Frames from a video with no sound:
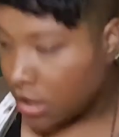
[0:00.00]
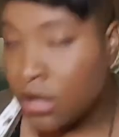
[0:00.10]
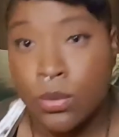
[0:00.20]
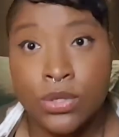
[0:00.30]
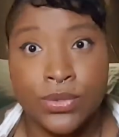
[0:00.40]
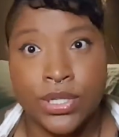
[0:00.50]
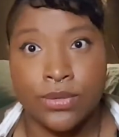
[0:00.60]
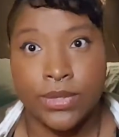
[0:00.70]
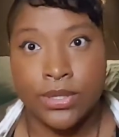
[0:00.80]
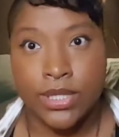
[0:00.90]
Which we do.
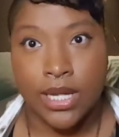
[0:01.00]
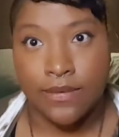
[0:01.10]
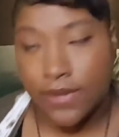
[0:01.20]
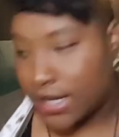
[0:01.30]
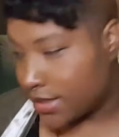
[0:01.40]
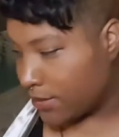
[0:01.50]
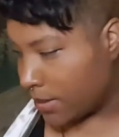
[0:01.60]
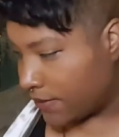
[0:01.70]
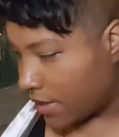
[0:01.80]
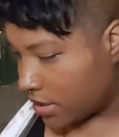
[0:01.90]
We use a lot of floss.
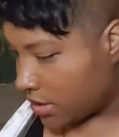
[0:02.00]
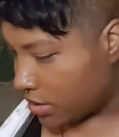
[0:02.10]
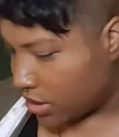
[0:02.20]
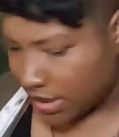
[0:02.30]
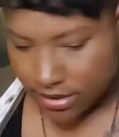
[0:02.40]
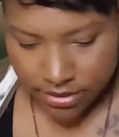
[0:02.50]
Everybody flosses their teeth.